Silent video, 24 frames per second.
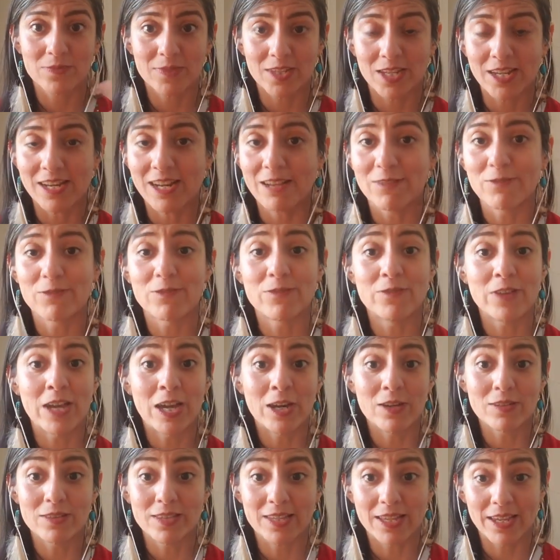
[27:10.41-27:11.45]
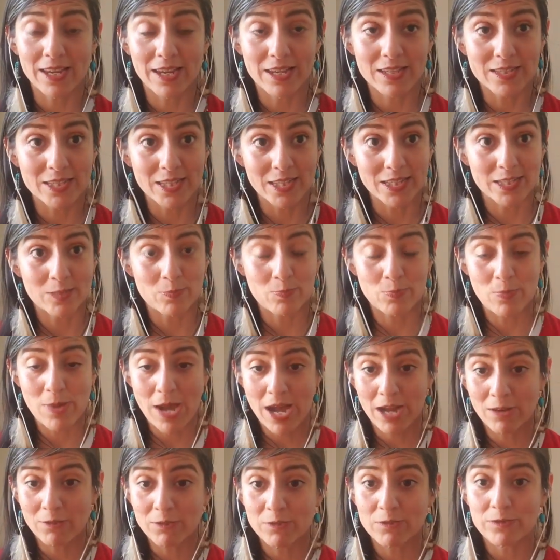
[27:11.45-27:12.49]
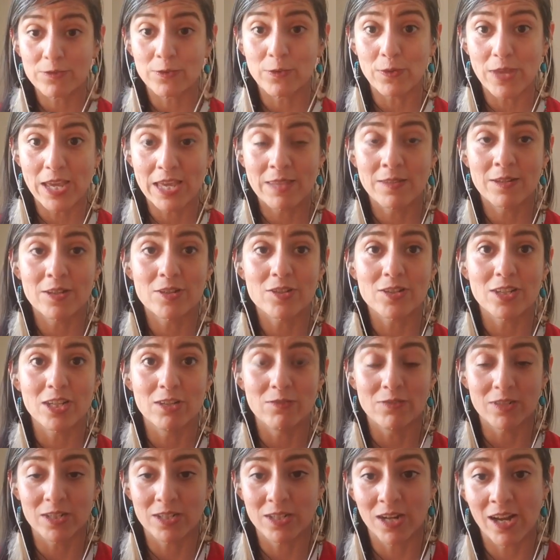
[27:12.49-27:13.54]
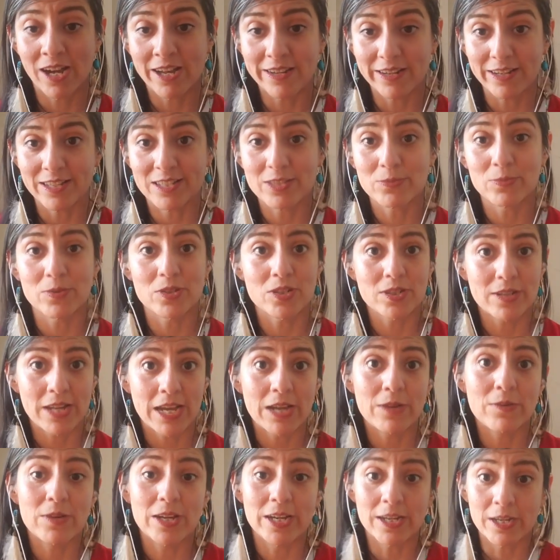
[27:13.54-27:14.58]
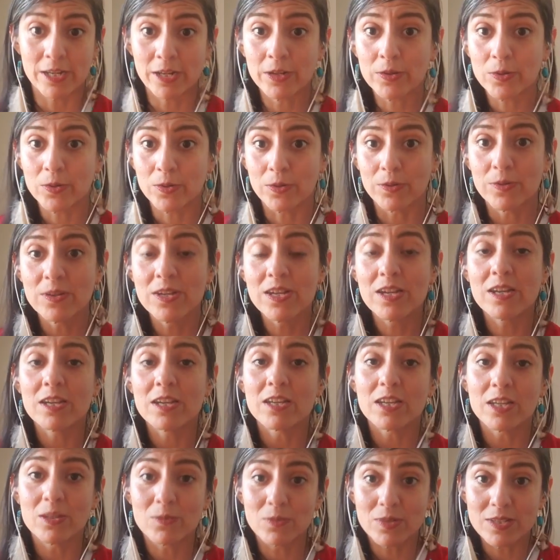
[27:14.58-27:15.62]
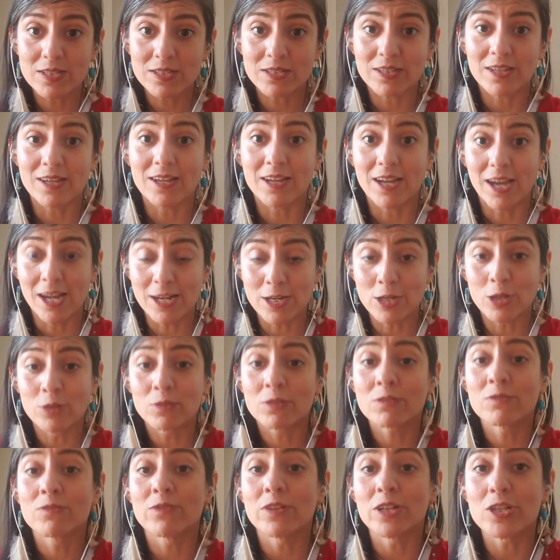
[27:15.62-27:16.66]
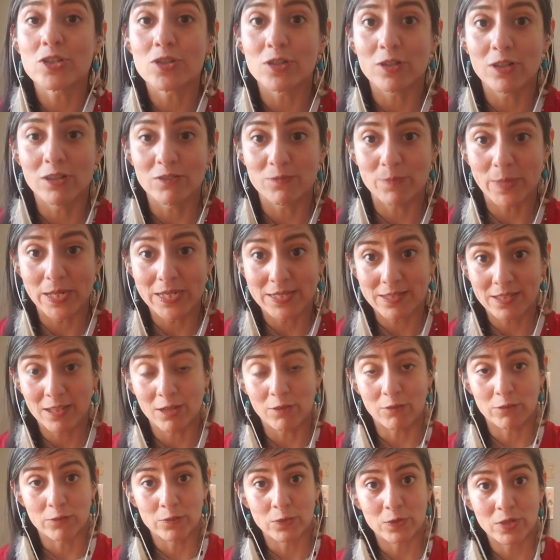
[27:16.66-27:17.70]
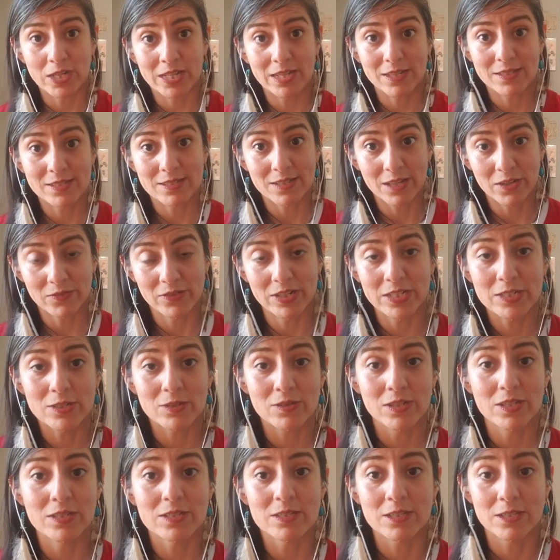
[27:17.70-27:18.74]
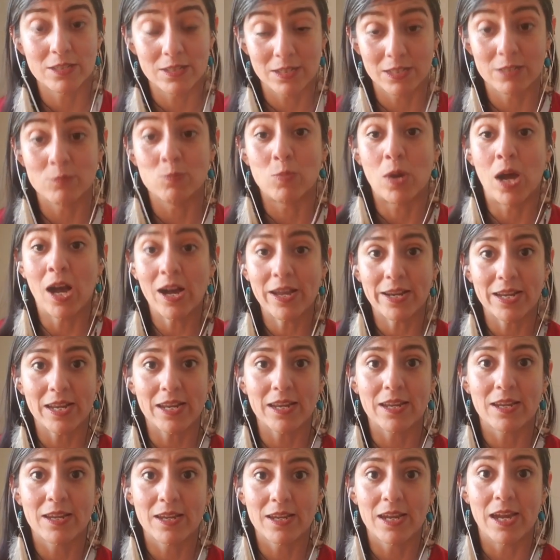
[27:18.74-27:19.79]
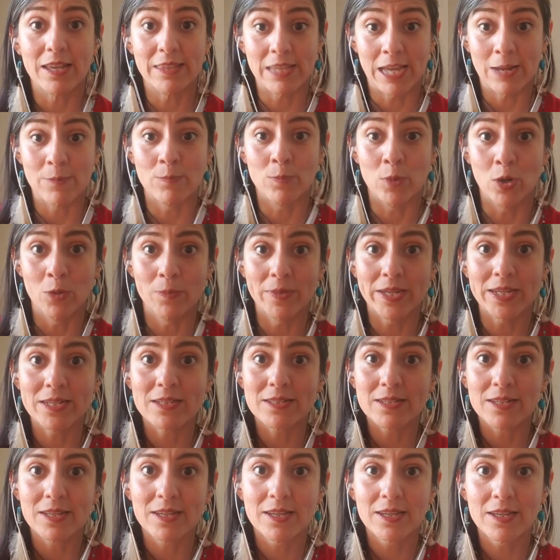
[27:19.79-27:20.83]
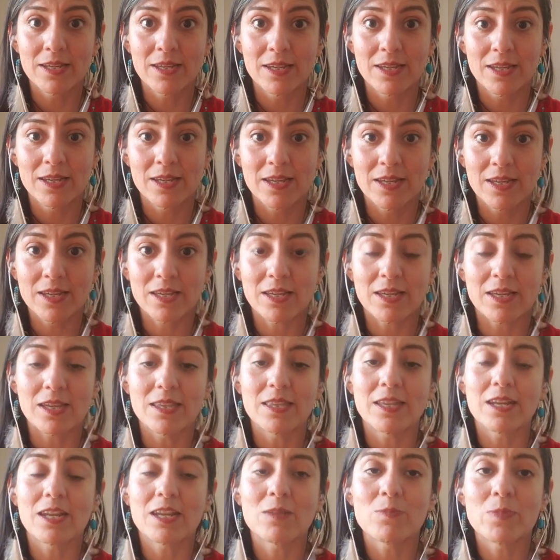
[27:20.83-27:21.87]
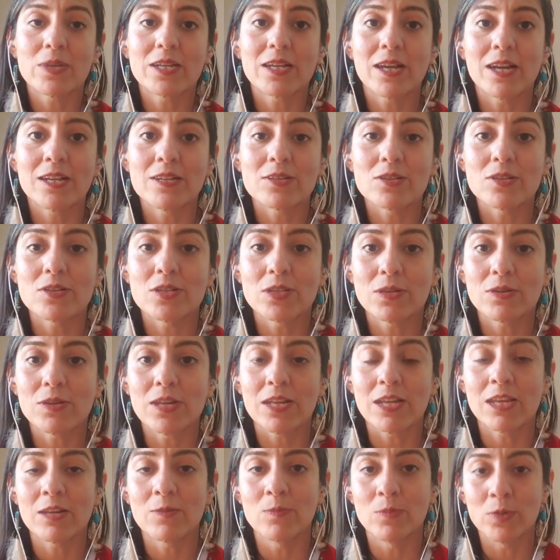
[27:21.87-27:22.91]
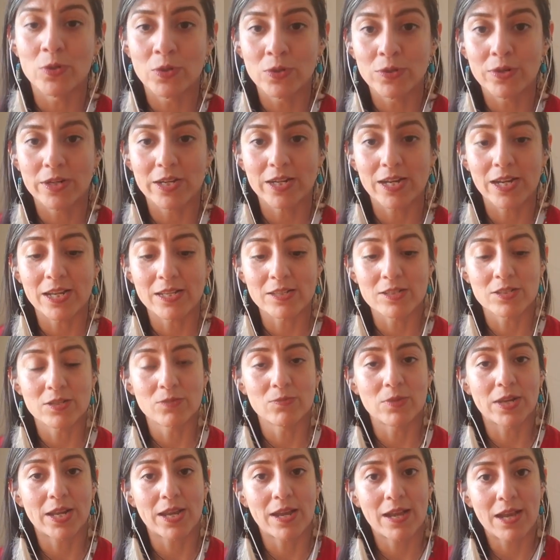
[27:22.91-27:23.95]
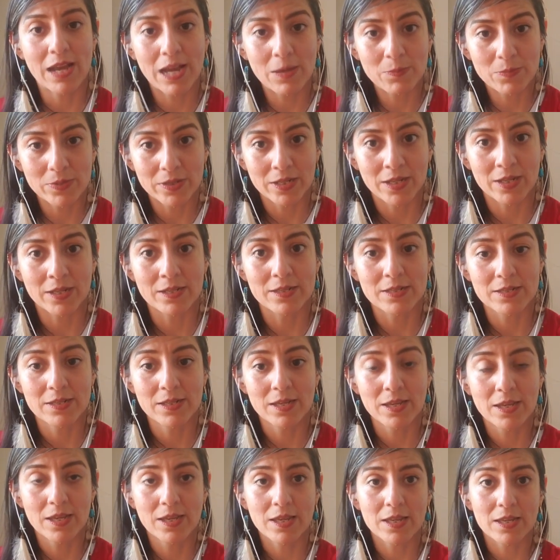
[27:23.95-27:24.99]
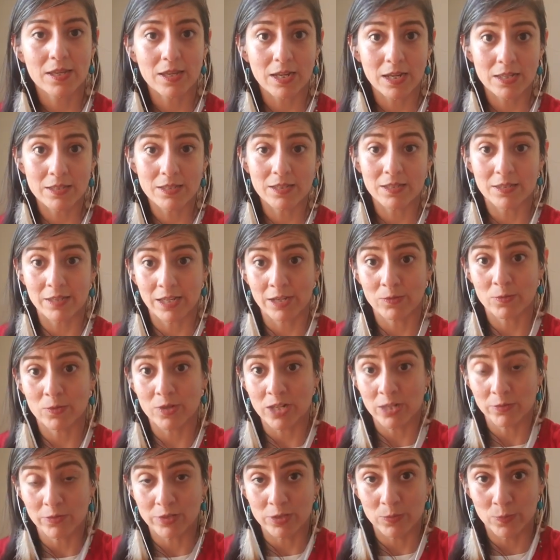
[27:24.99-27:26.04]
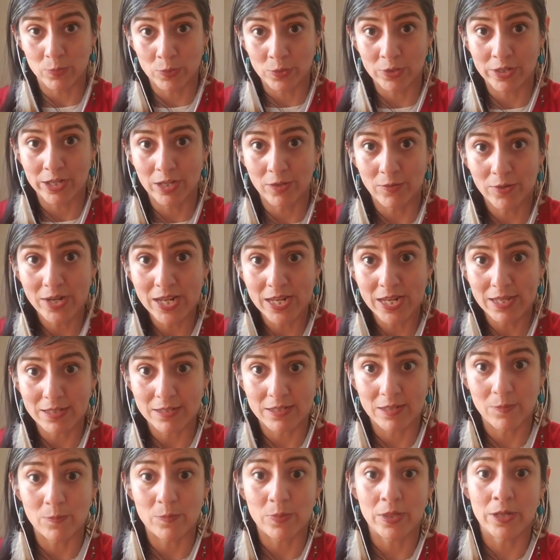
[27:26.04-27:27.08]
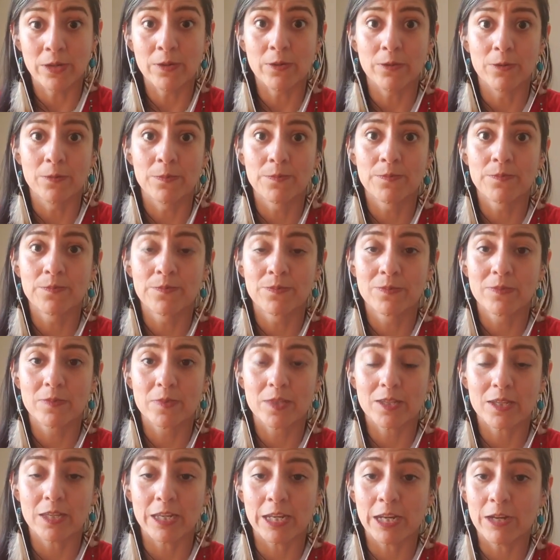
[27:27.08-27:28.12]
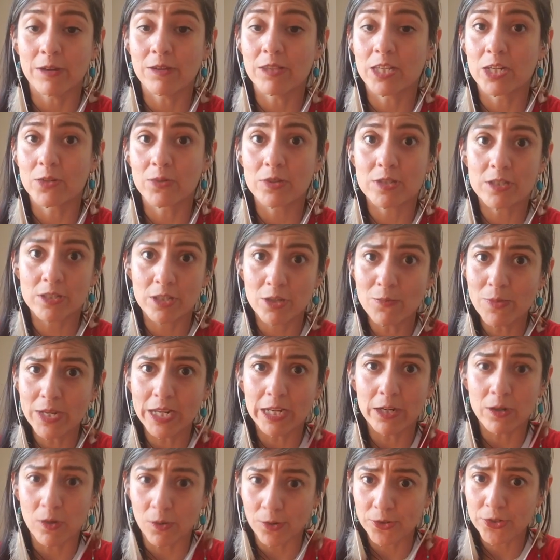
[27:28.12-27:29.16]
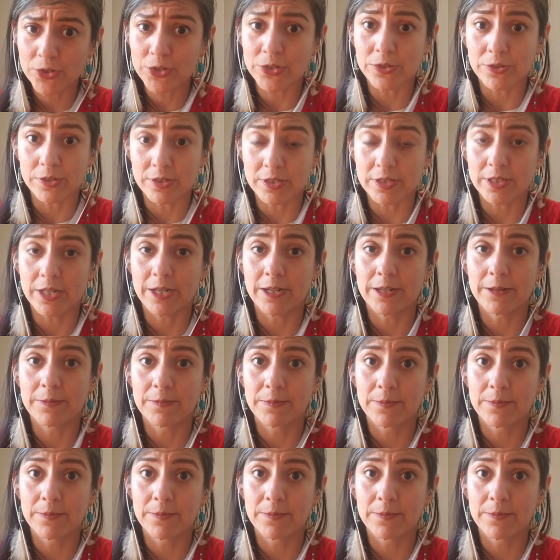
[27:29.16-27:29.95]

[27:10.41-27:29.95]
And I felt like this powerful energy of a goddess, which now I know it was another version of myself rooting itself into this body at that moment. And then I began to tune in more into what happened in the land where I was born and raised in Peru. You know, and there were so many cultures there.